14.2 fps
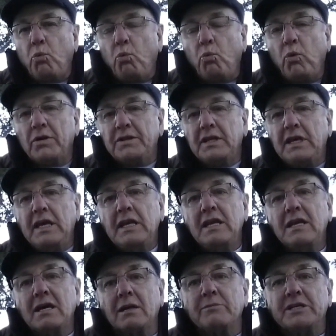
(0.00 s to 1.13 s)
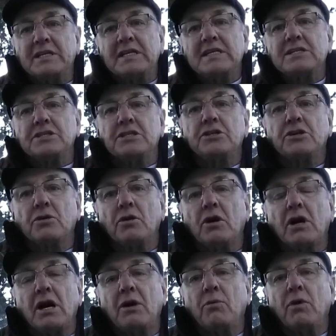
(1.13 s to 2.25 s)
what the heating element is in your
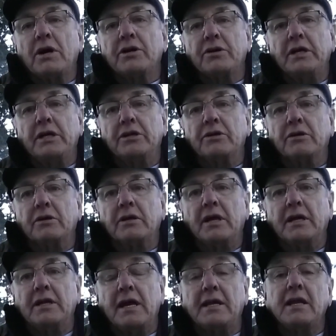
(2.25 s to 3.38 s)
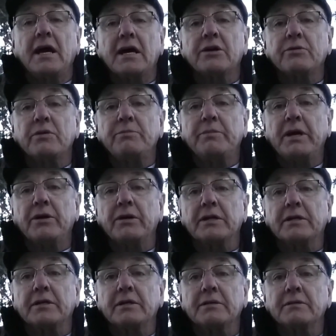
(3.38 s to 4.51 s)
hot water heater and how to repair it.